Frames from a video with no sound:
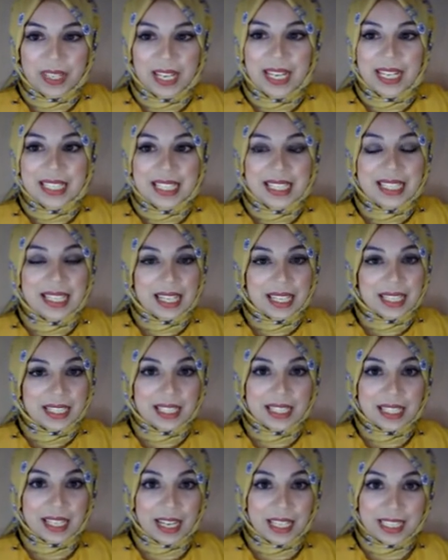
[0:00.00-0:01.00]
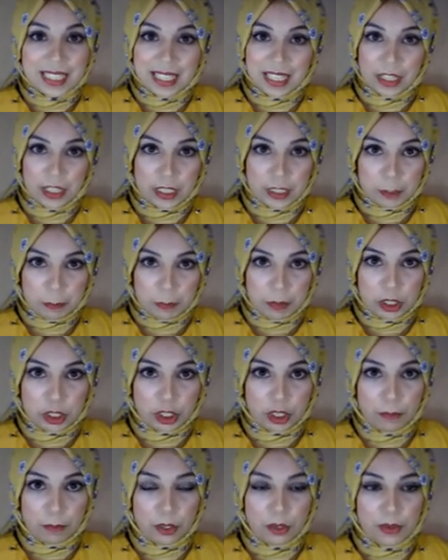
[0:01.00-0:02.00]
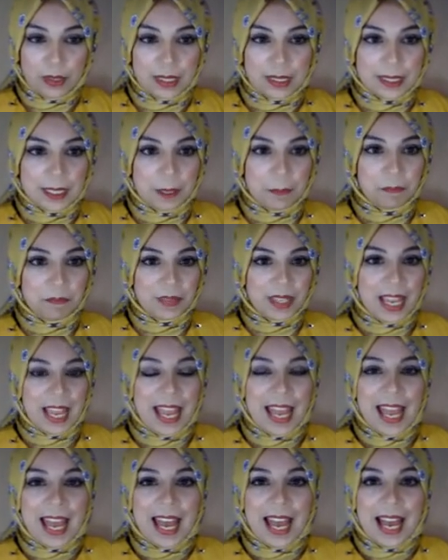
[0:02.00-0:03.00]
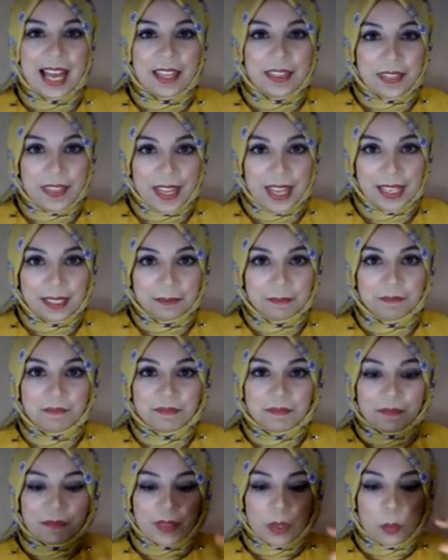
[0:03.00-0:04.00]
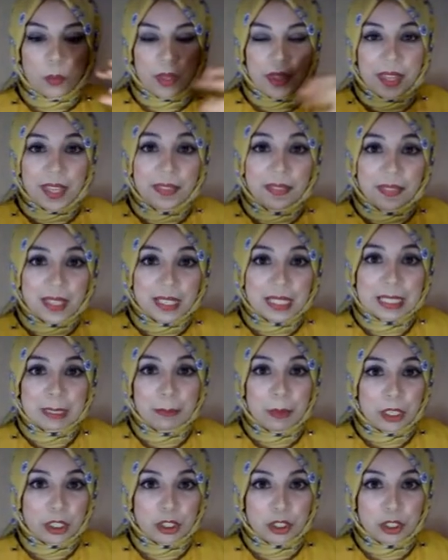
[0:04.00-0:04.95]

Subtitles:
It is exercised in the speech community, and then within this speech